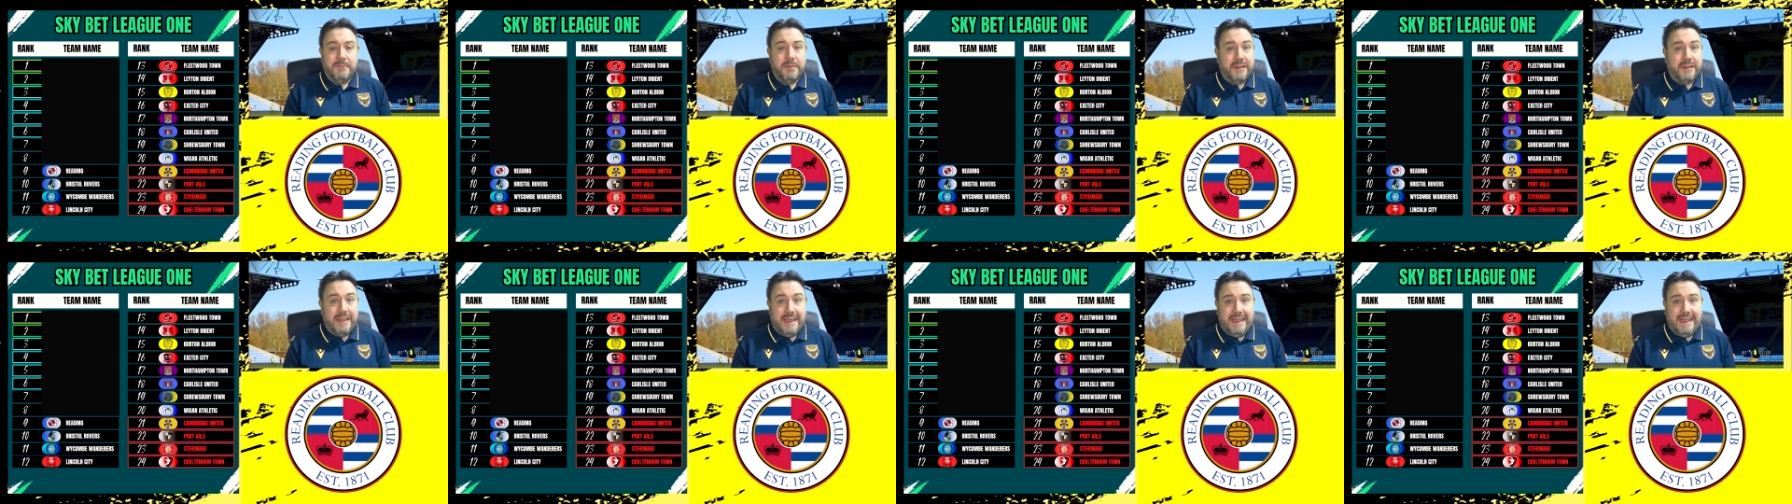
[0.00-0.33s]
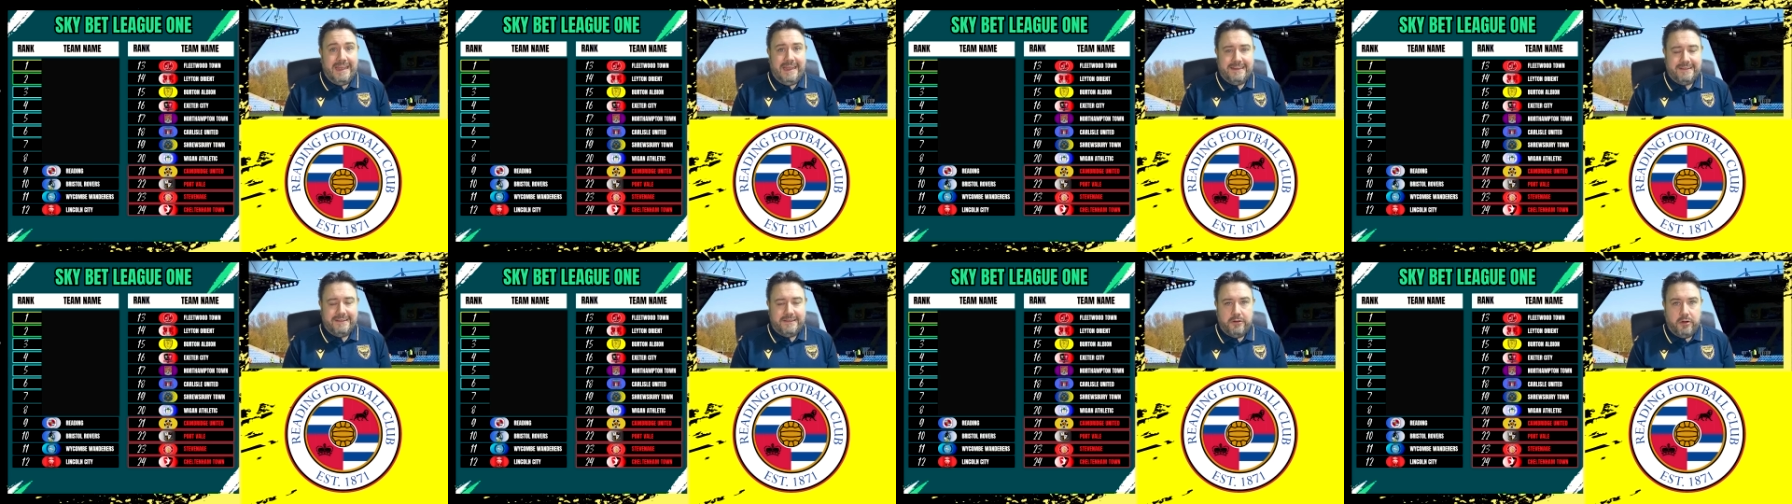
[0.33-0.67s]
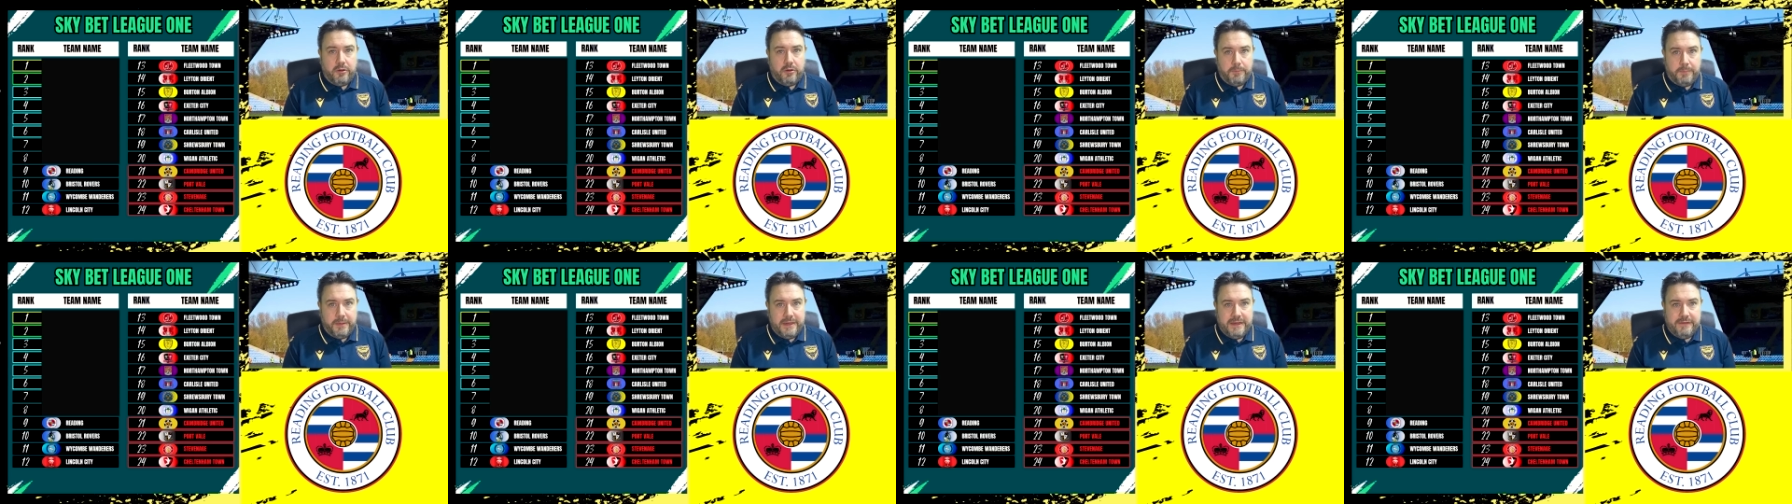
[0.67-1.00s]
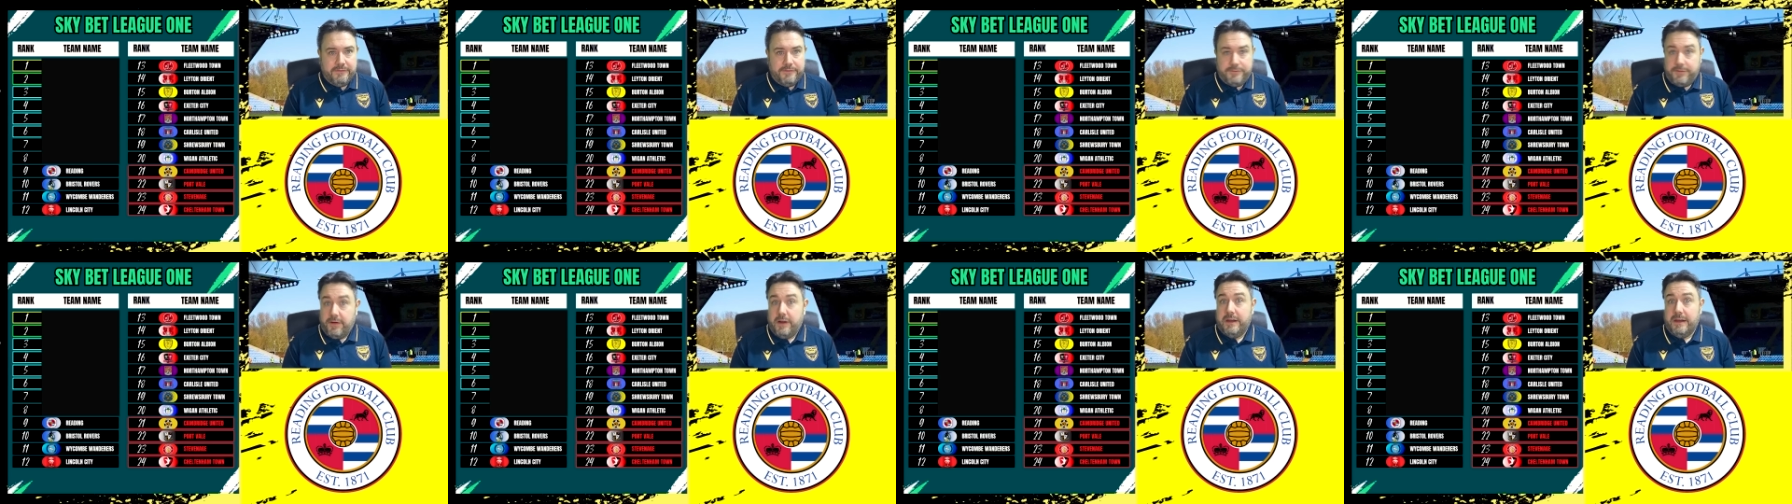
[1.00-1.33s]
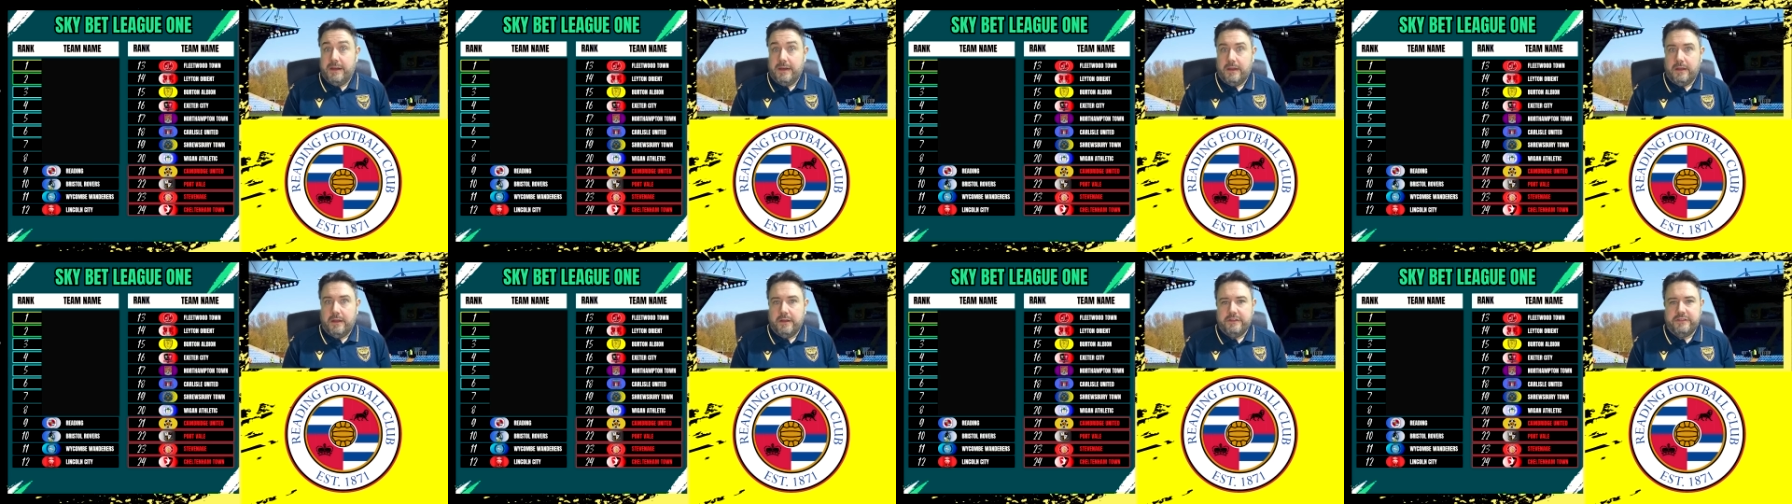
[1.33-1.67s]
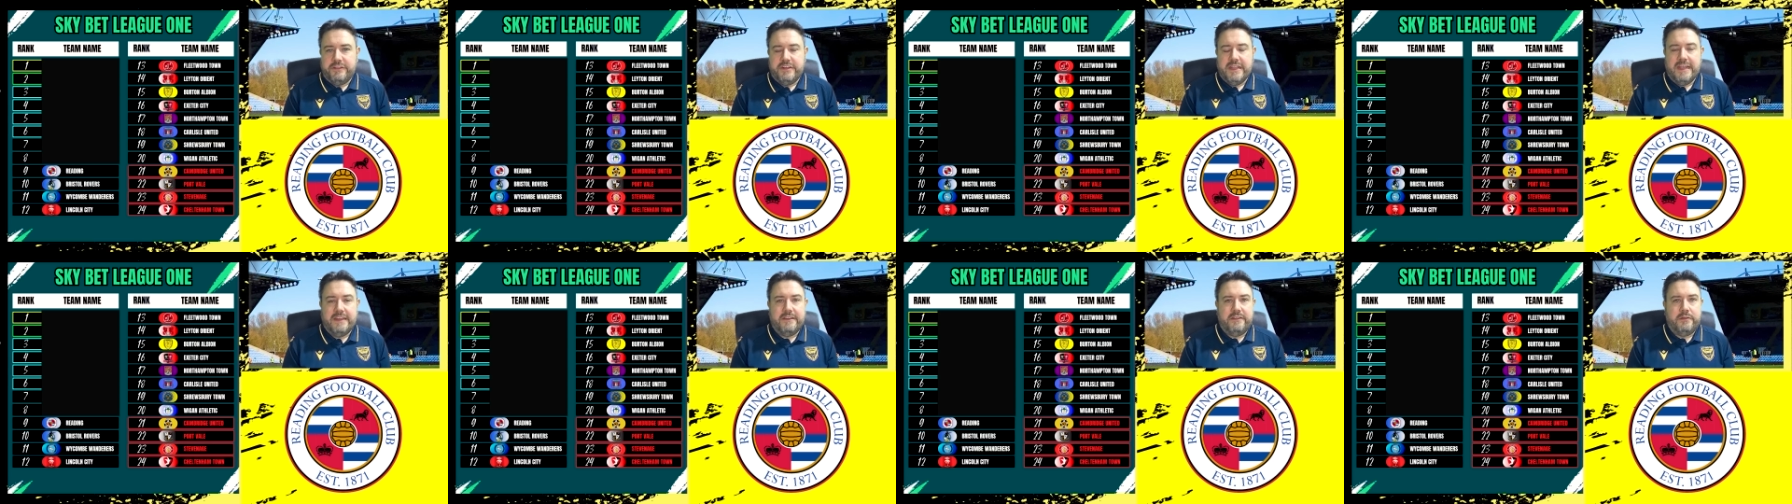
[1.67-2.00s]
but that has not been
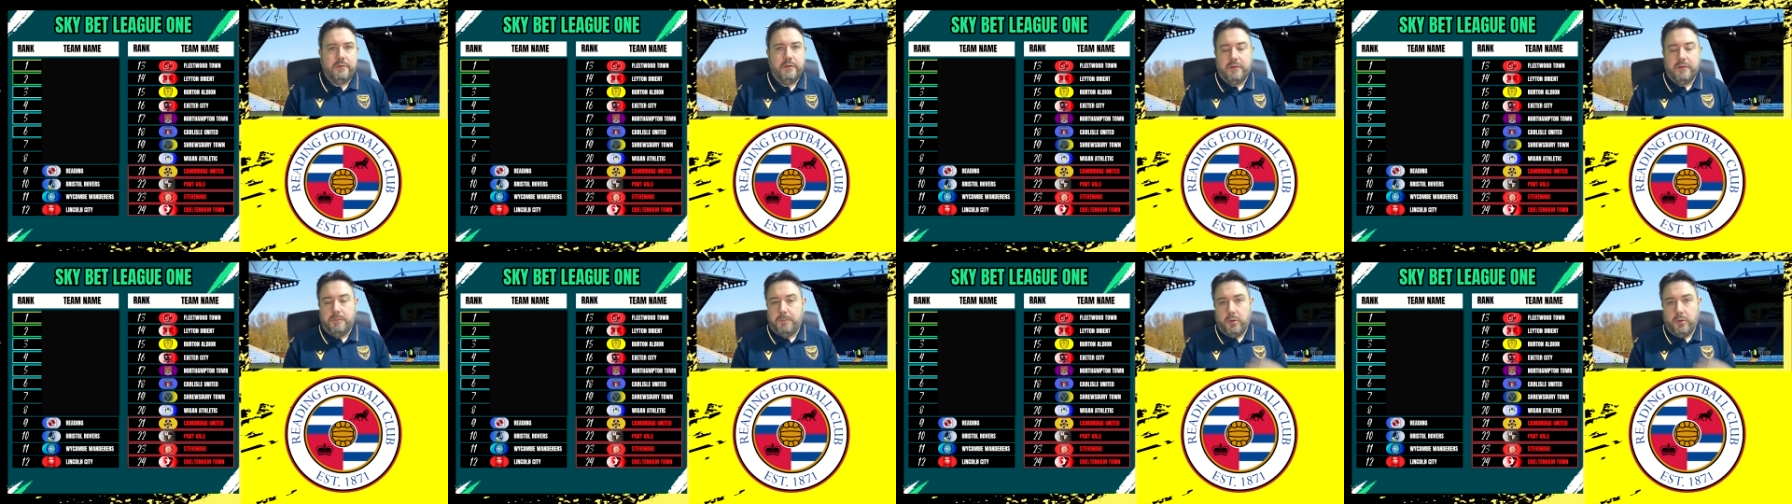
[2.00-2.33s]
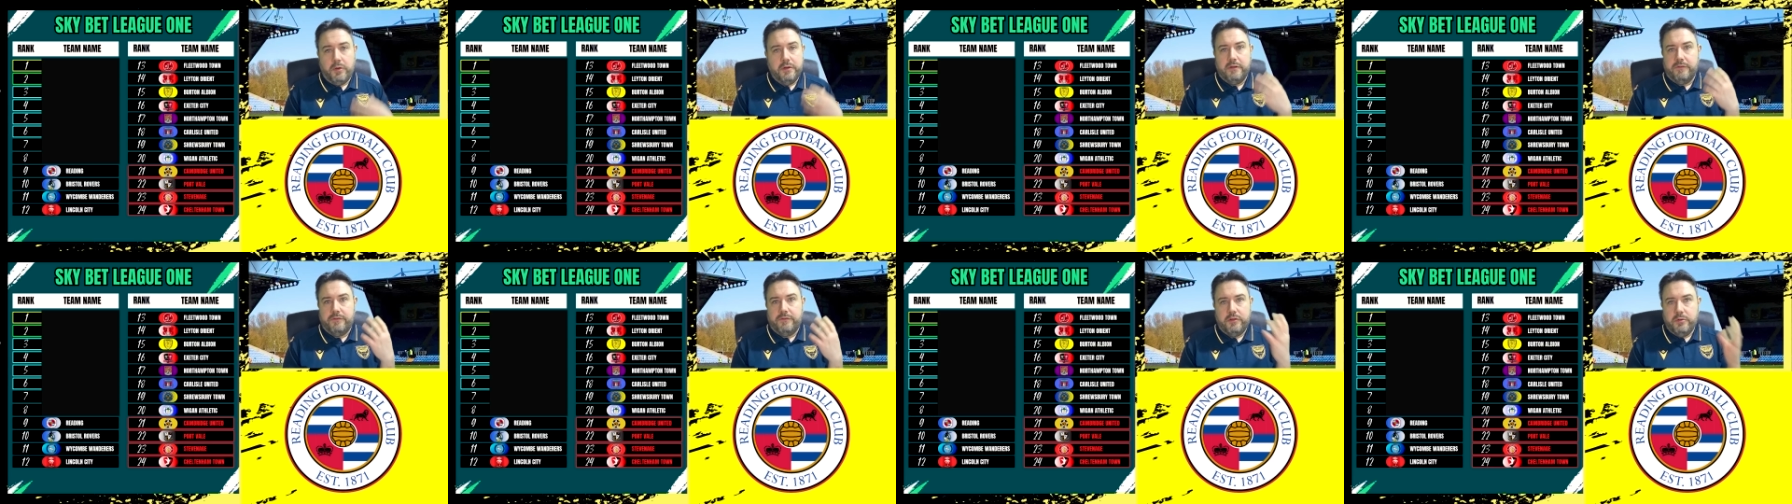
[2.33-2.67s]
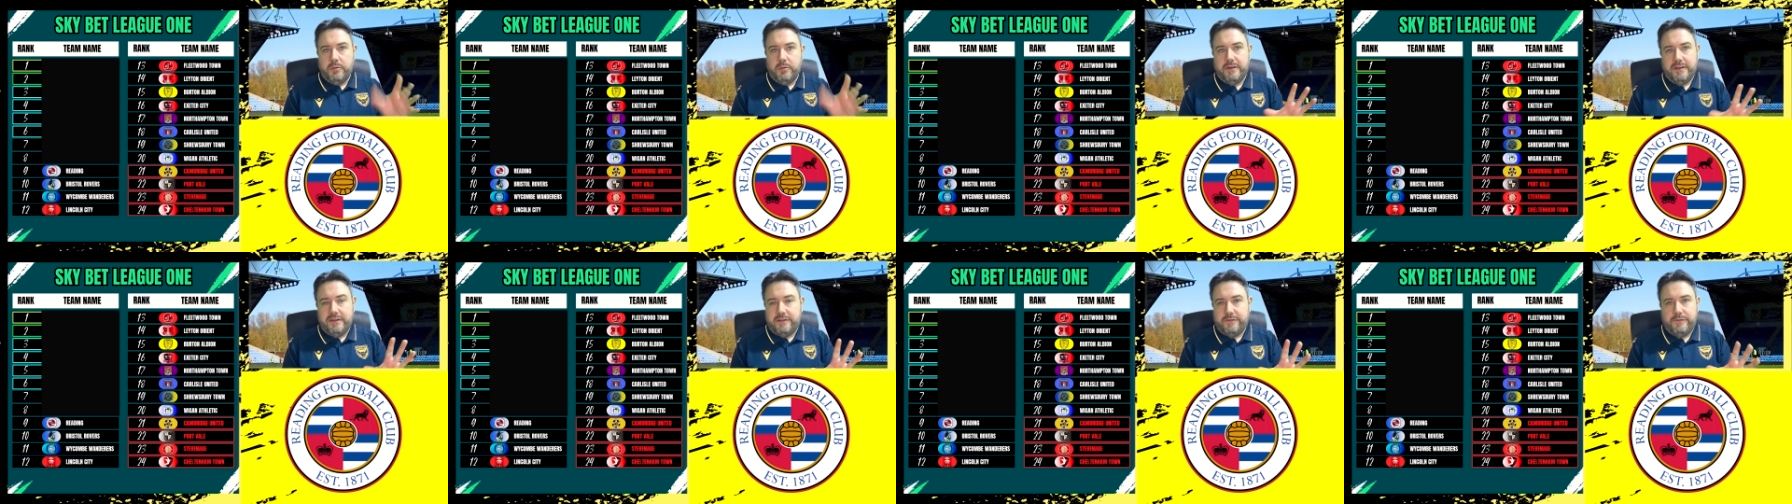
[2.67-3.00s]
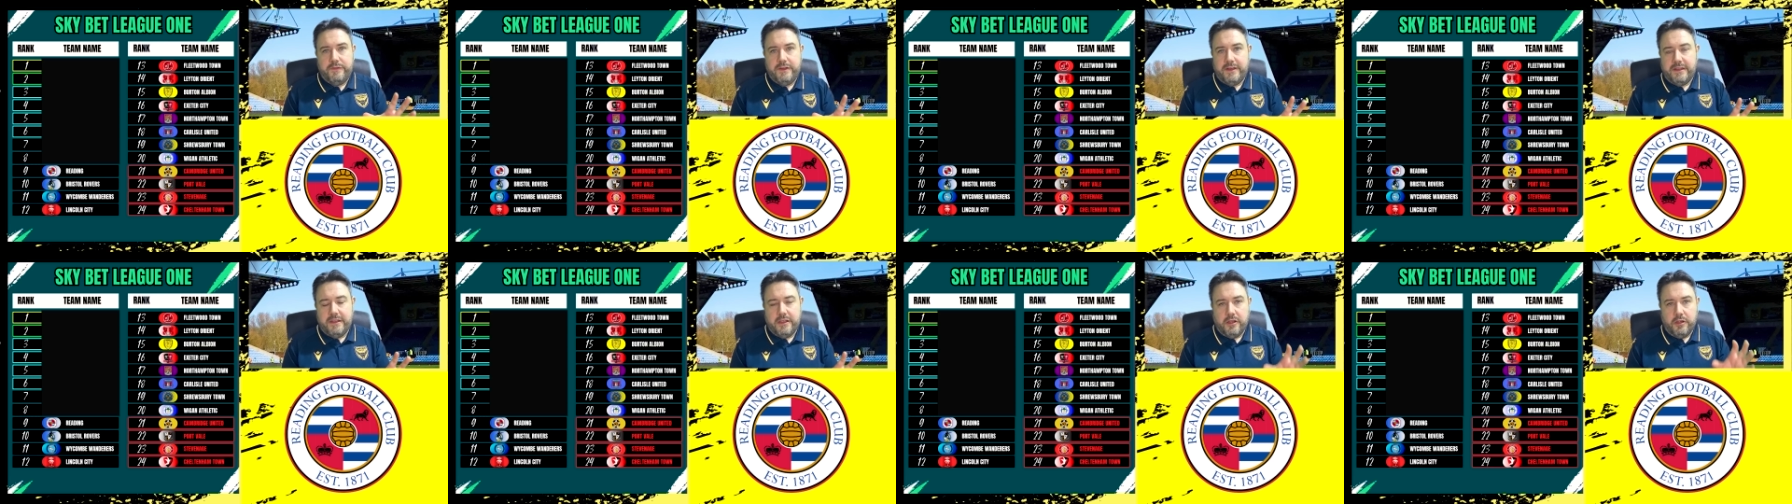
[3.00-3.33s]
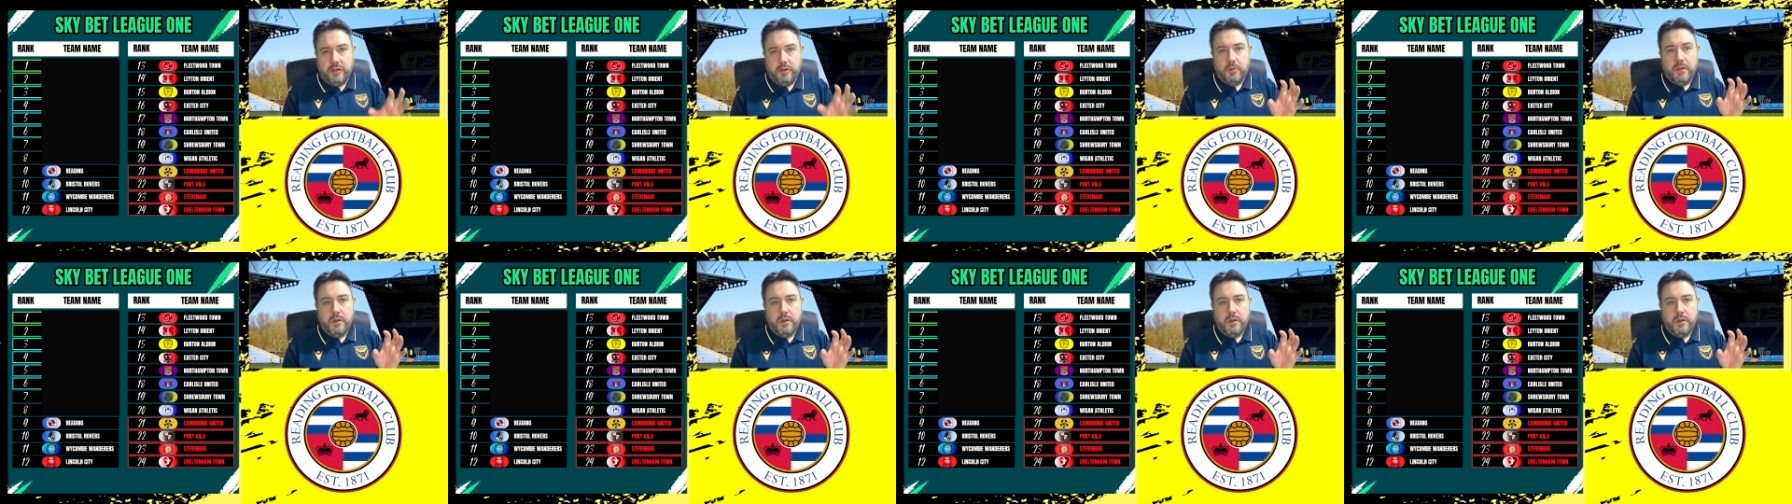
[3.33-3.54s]
finalised yet, so at the point of doing this video,